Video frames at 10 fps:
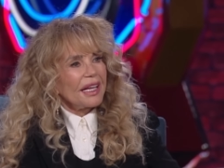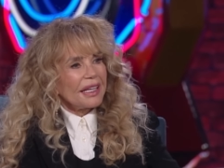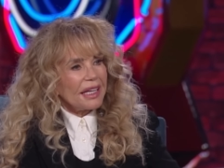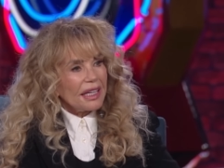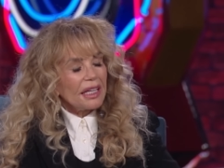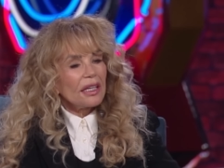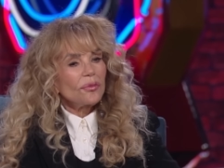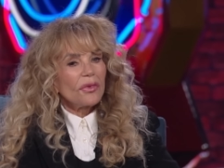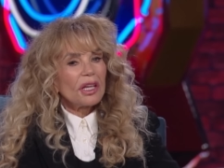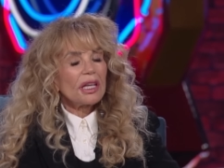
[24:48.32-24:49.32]

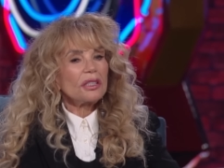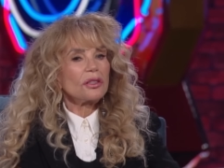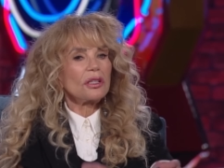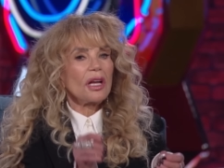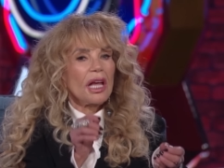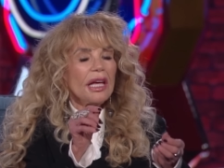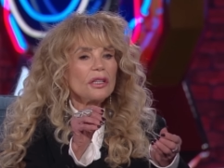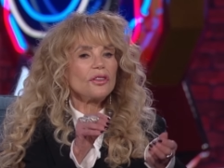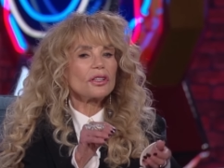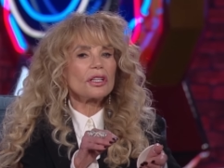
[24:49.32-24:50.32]
He
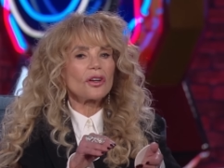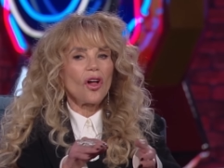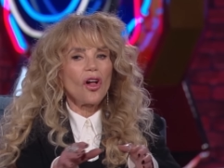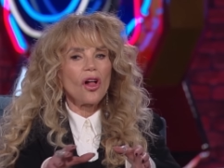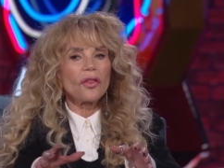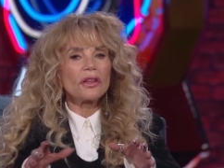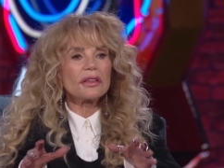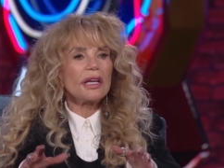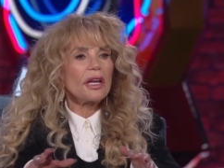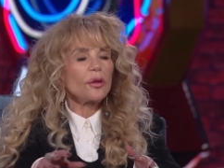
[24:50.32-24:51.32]
looked at all the
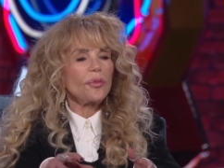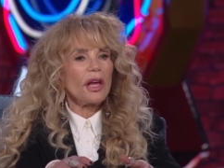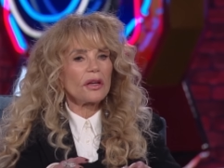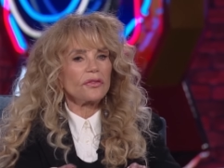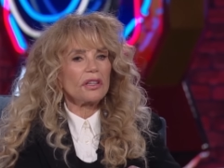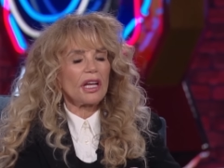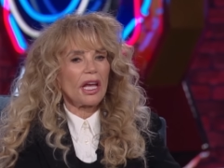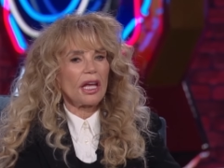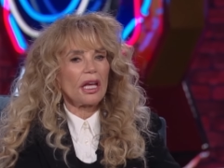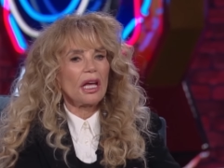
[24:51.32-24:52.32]
leading men of the
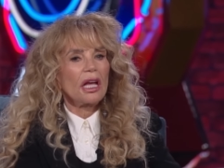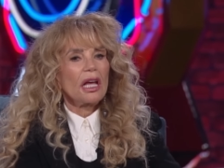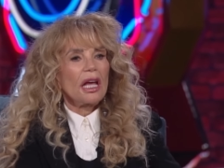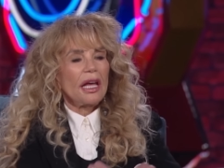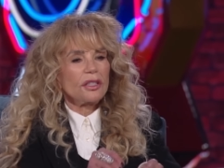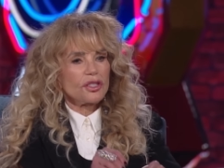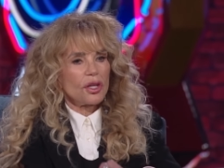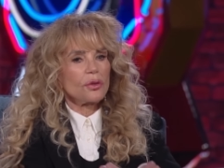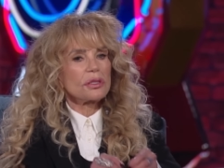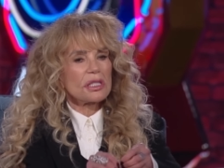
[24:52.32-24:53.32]
day and
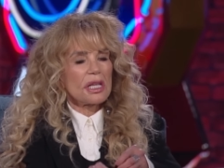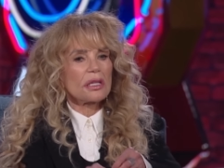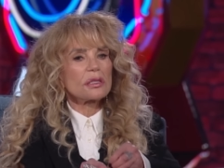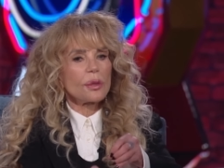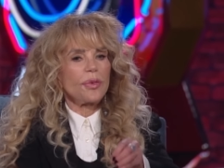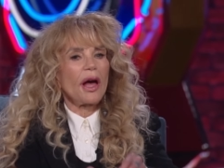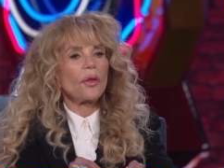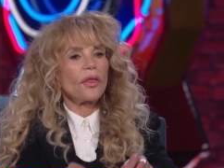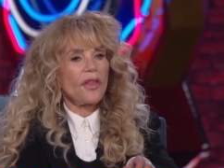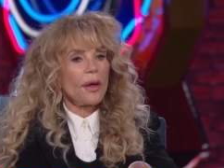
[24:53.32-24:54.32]
chose things
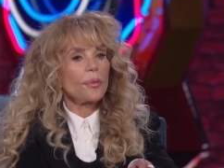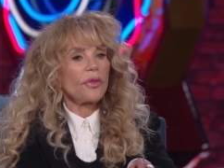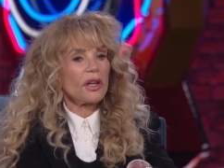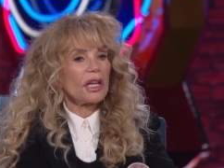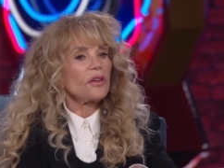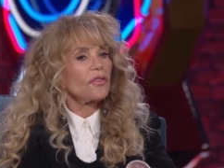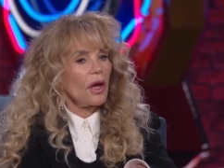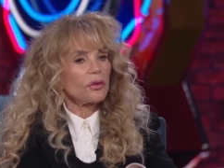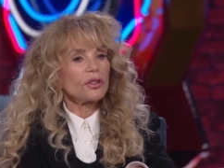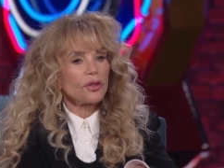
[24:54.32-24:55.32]
about them that he
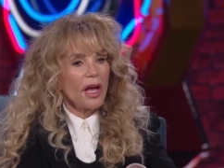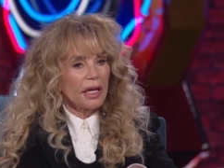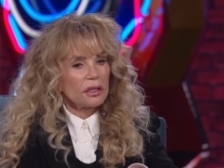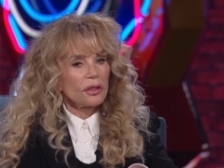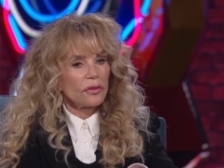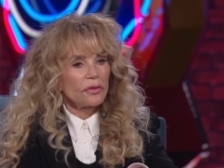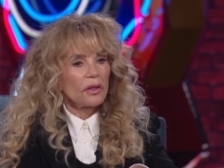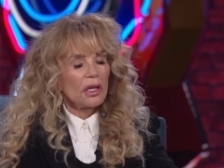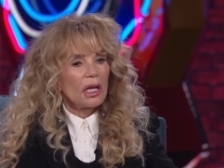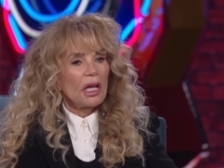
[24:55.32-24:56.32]
found attractive,
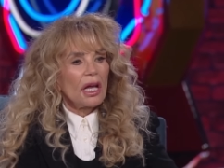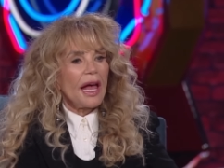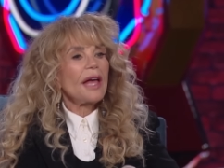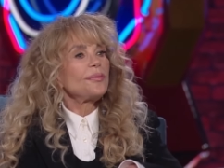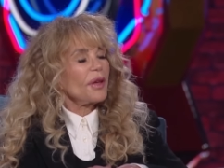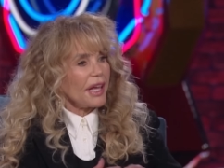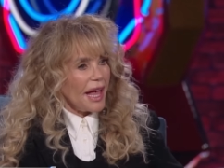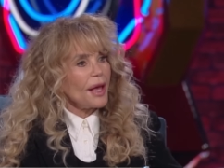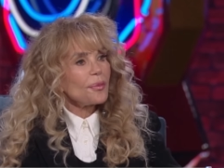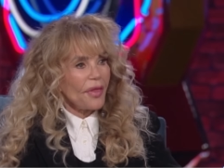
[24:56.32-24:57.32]
and
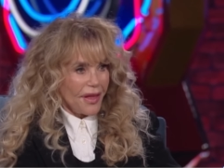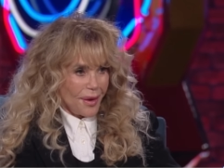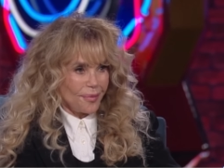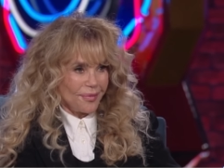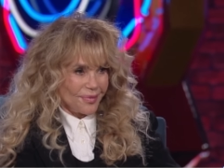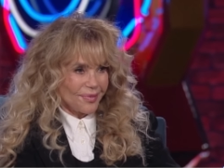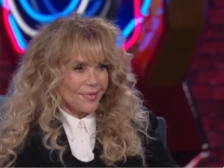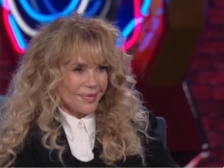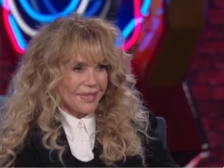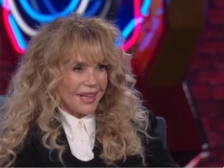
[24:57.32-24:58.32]
became them.
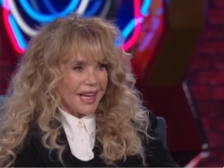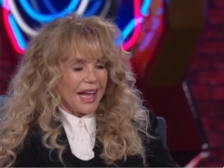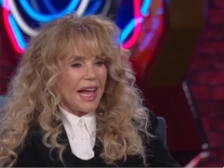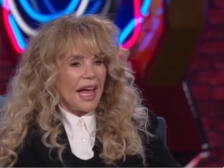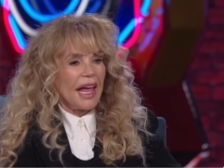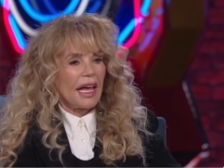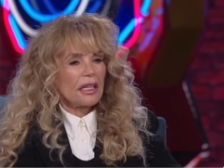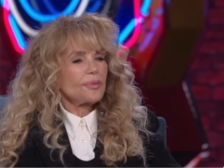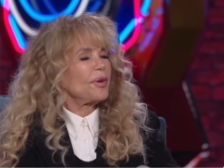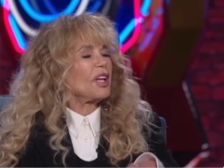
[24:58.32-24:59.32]

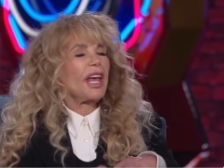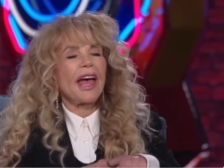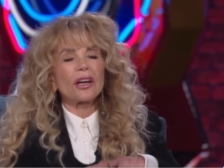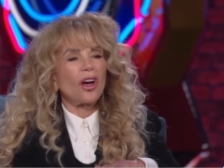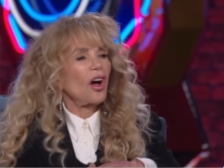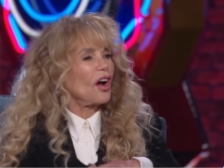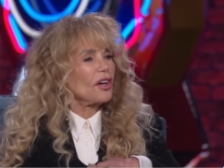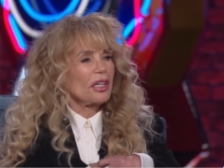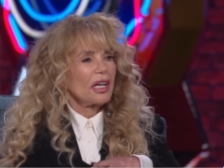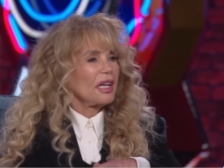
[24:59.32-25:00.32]
And but he had a
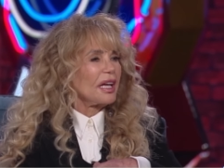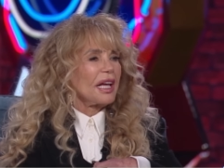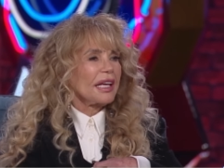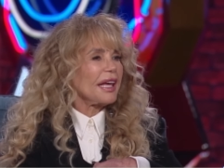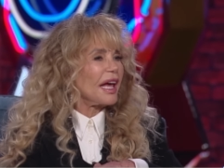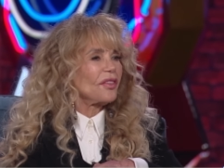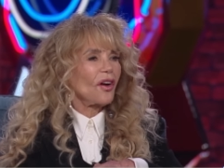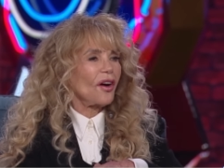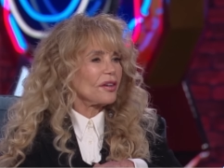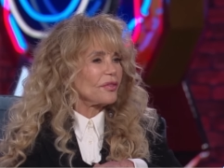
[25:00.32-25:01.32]
heart. He had the
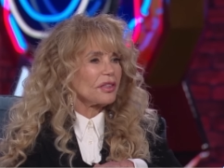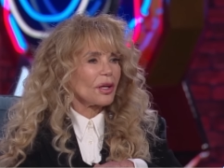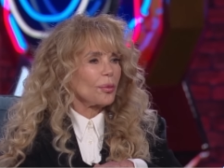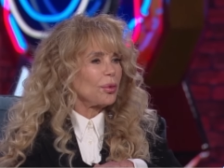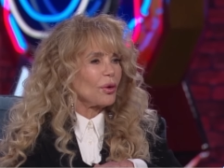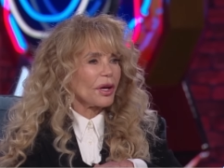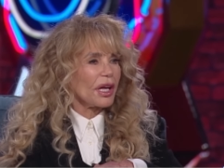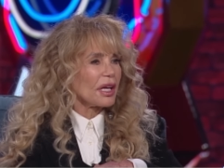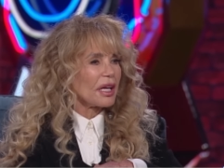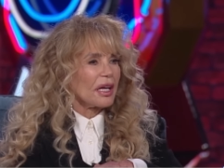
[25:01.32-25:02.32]
heart of a little
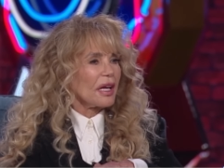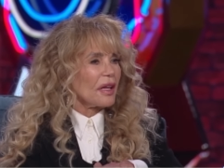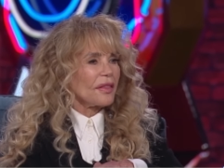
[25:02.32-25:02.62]
boy. Mm.